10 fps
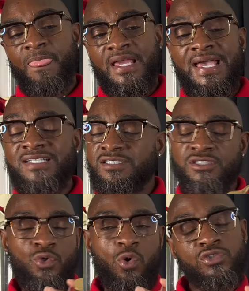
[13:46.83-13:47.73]
It has this
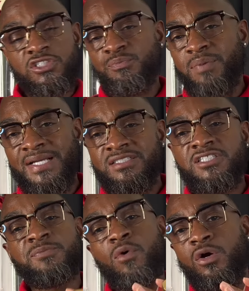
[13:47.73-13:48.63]
gorgeous spicy
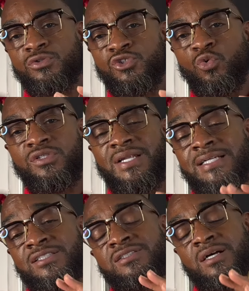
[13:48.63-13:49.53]
sparkle to it that I
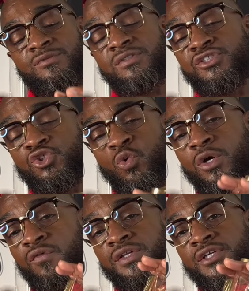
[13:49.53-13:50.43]
come to enjoy
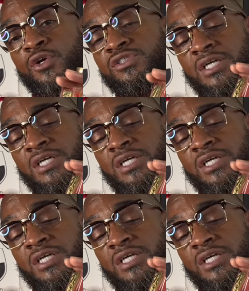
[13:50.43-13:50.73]
over the years,